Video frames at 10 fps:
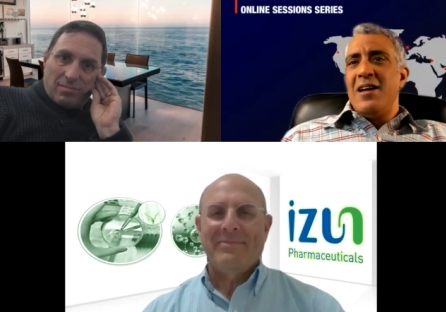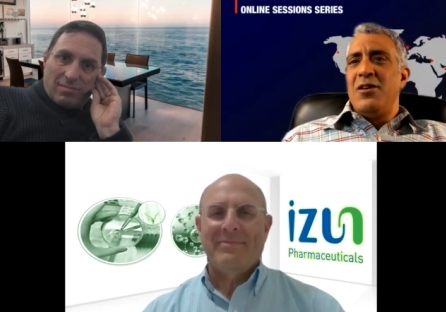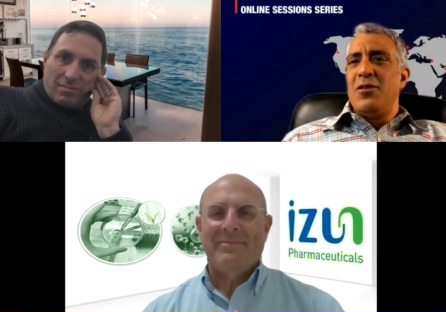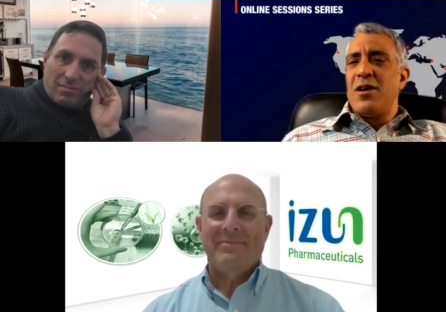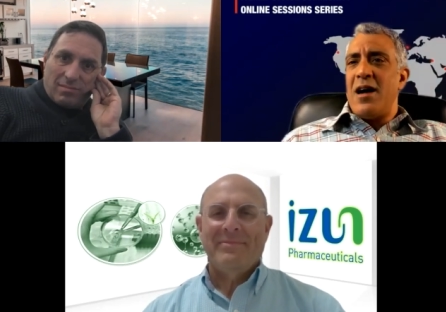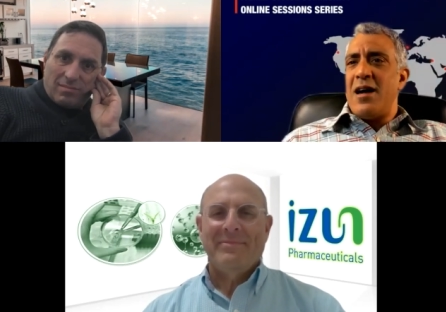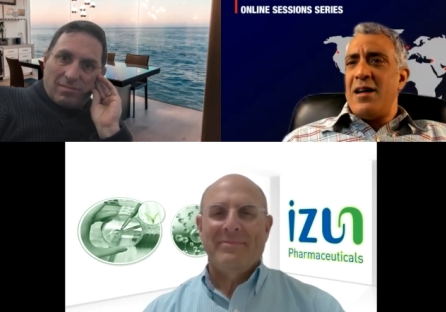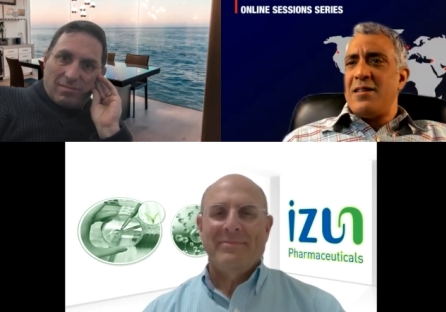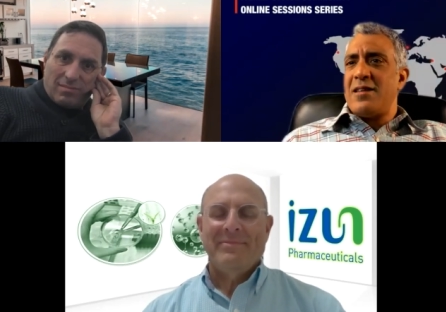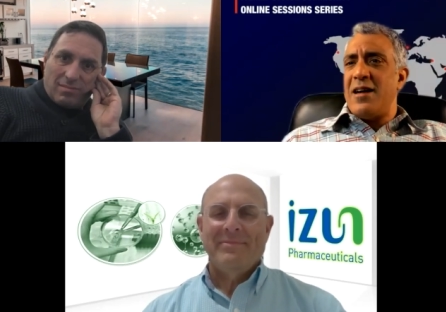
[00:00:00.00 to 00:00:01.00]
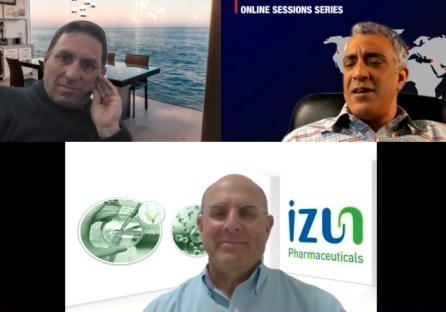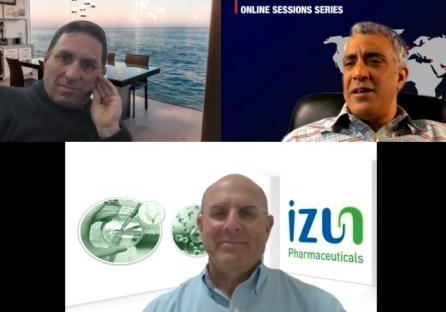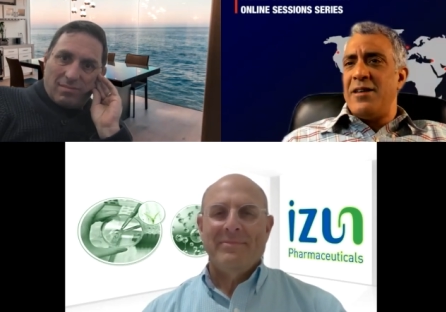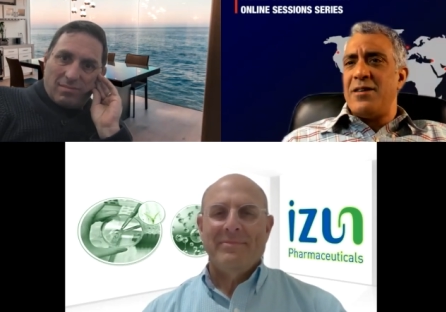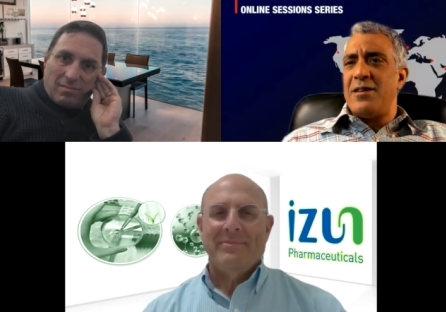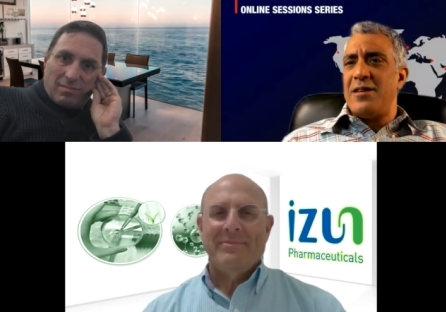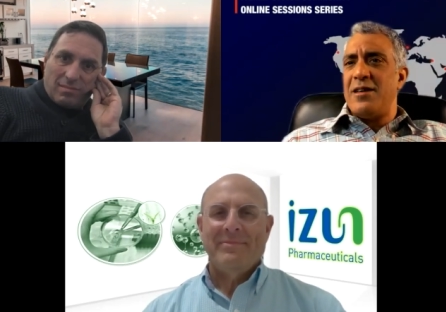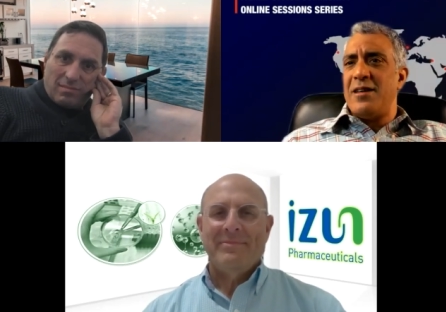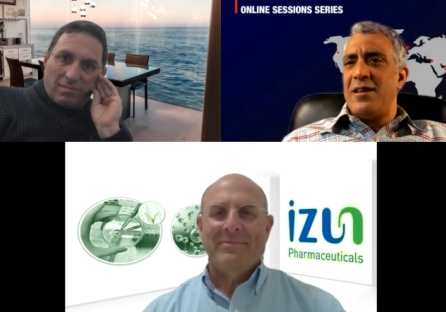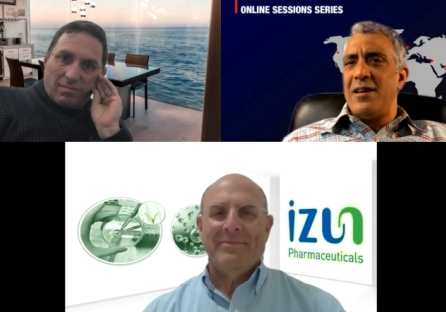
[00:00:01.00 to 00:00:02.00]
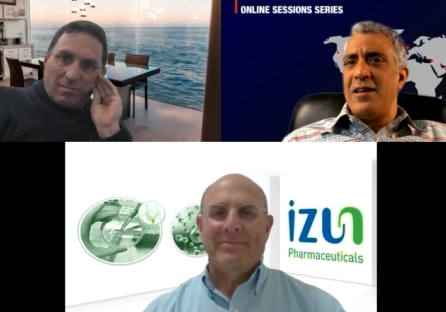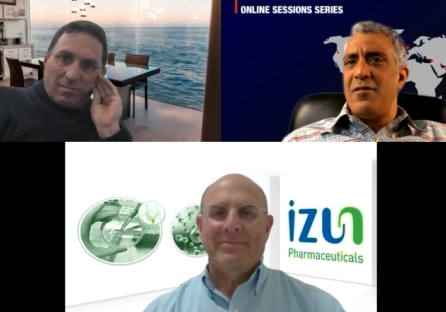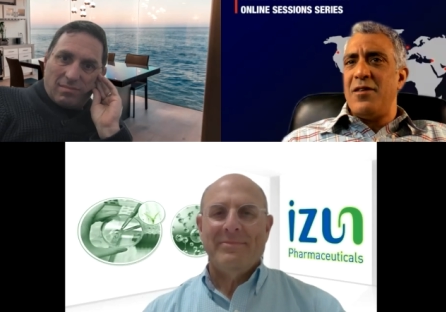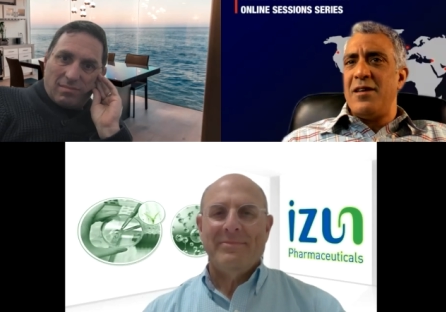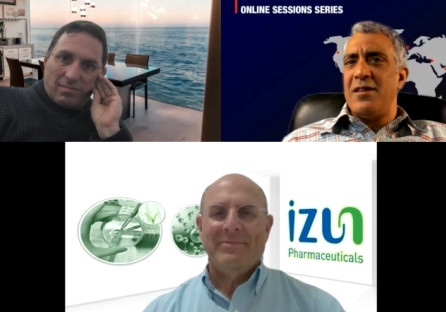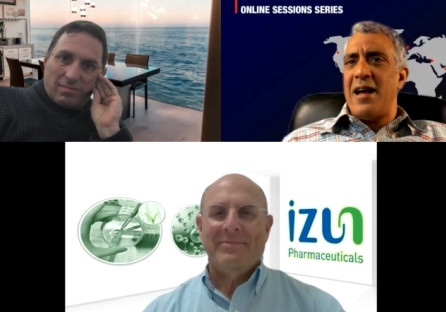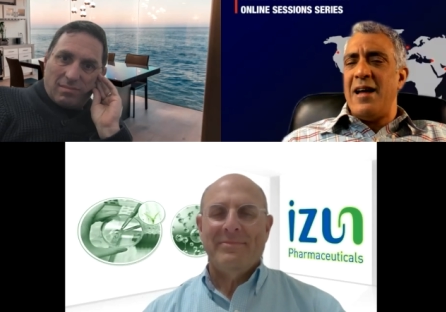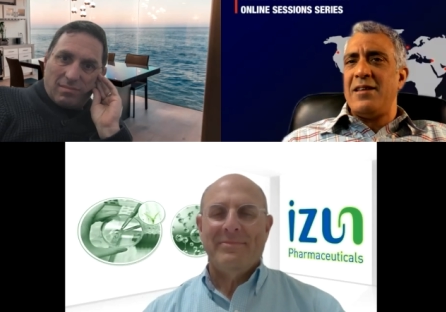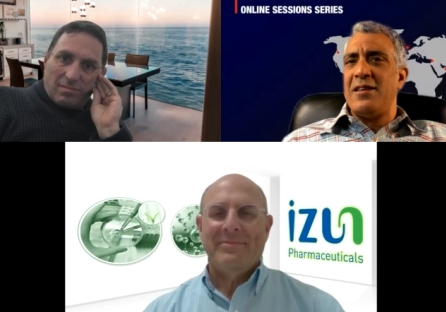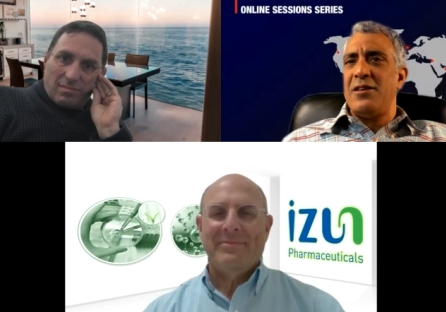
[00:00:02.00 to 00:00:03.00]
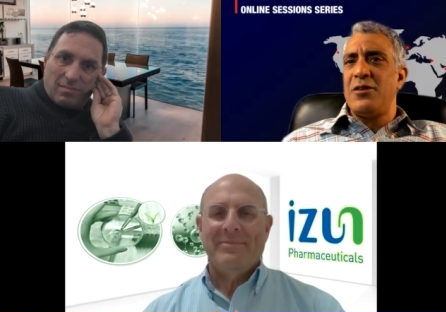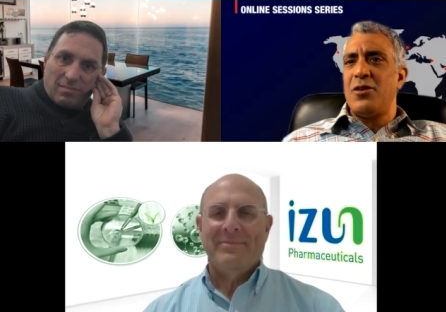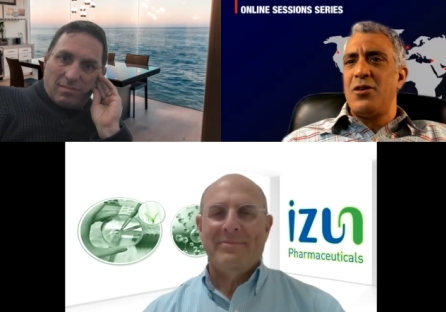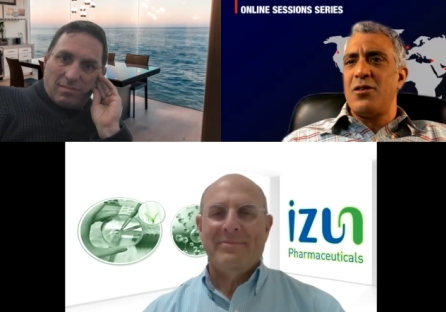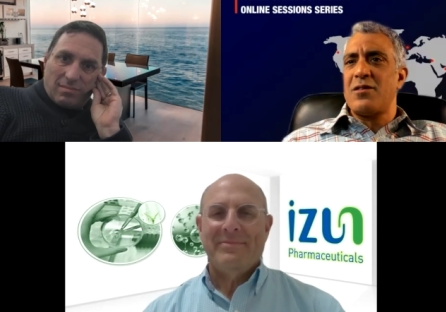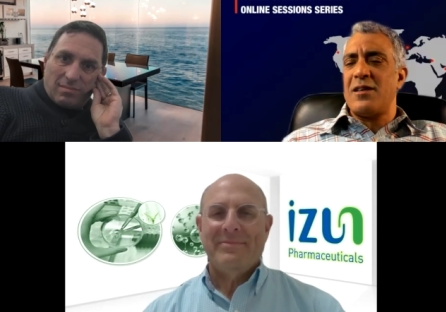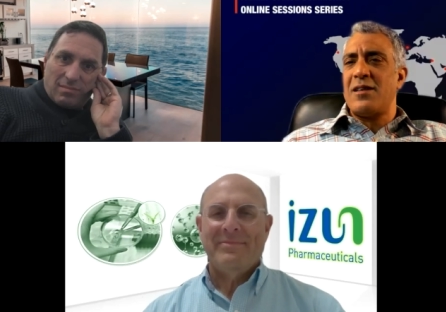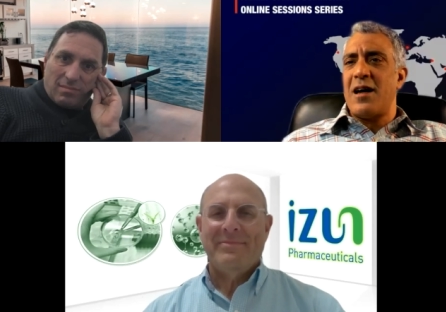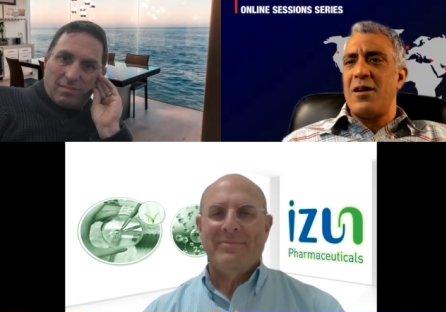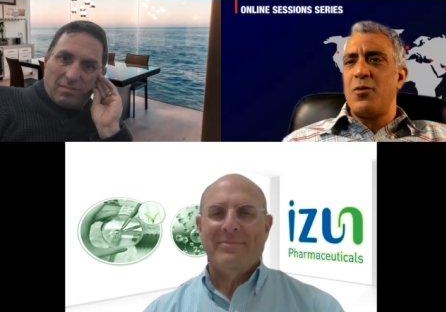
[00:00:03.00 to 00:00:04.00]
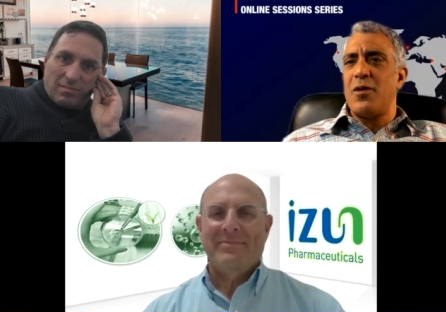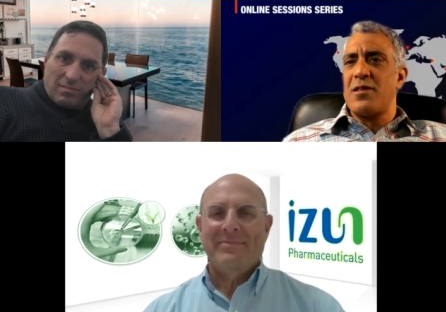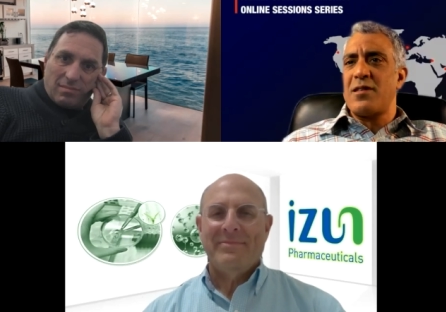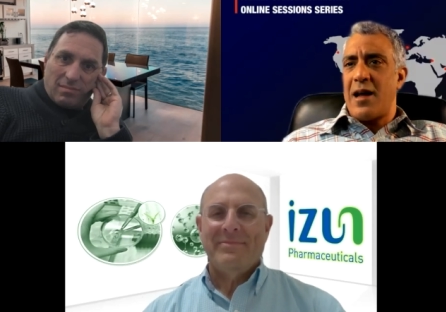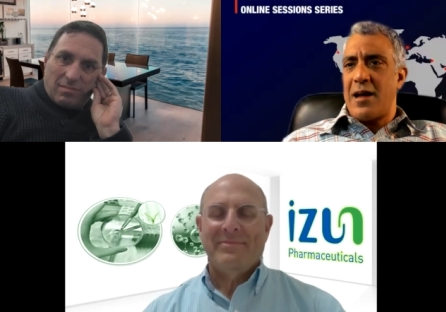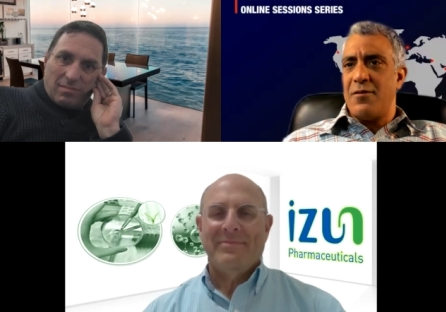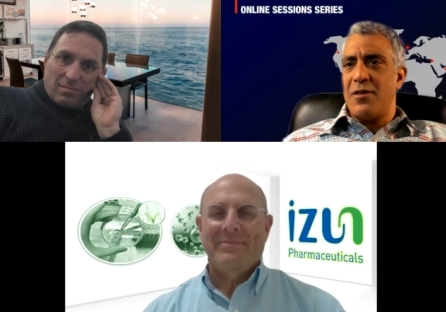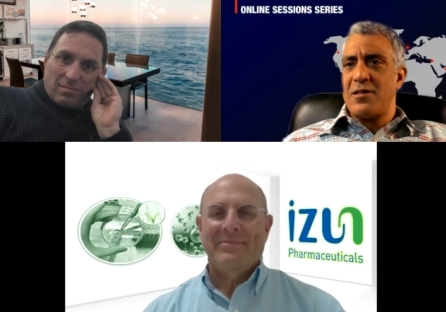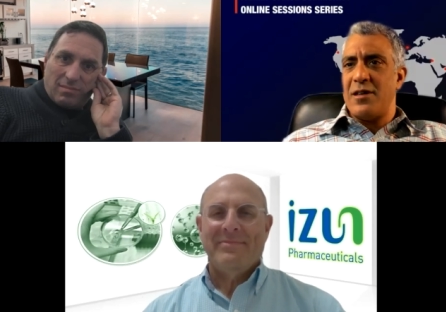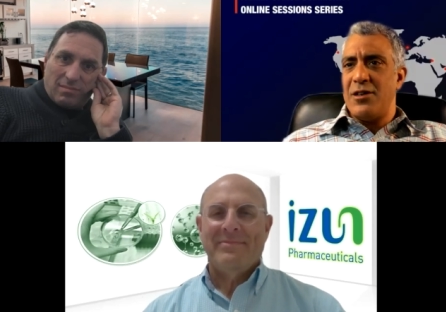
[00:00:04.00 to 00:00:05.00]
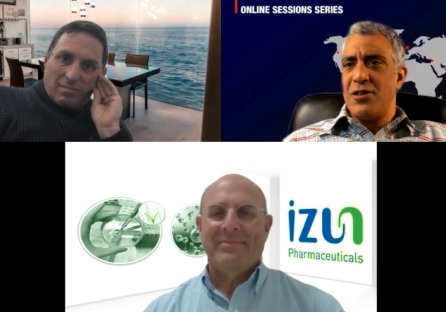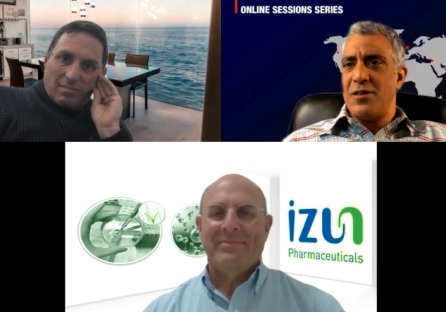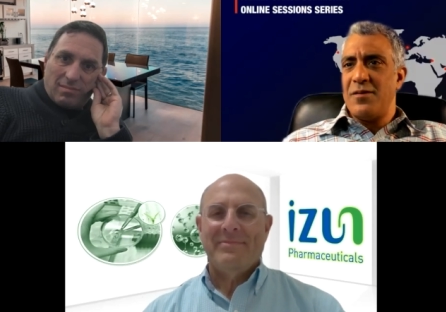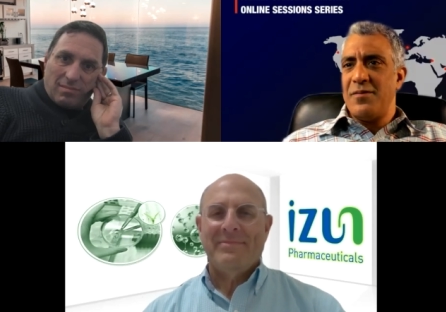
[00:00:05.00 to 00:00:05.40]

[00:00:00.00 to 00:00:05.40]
Speaker 1: you guys I hear uh, even 18 year olds are done with the second vaccination.